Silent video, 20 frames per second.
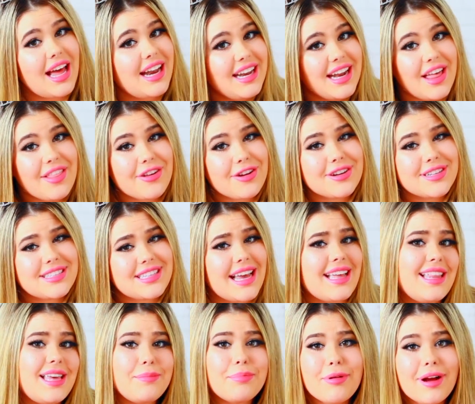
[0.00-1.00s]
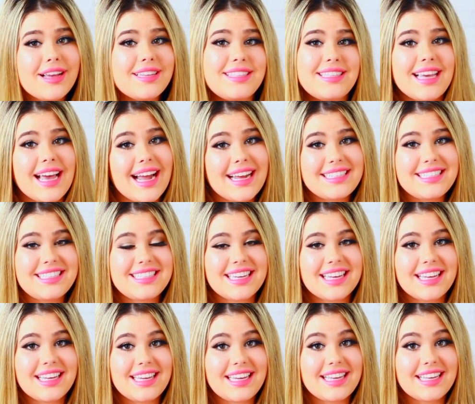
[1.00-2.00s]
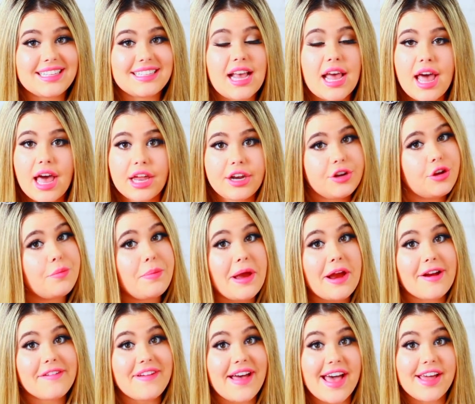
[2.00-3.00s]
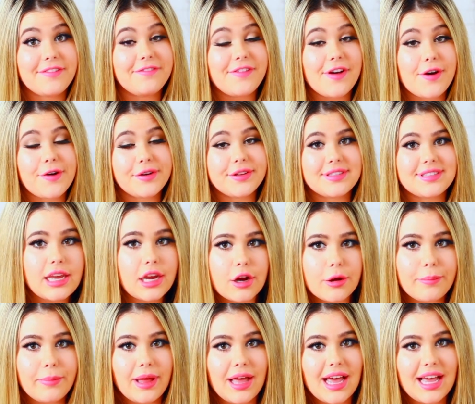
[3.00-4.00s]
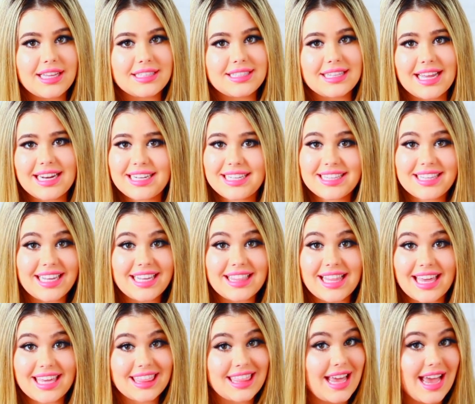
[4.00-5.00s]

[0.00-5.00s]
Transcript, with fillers: Another slightly pricey idea is a new pair of headphones, earbuds, anything like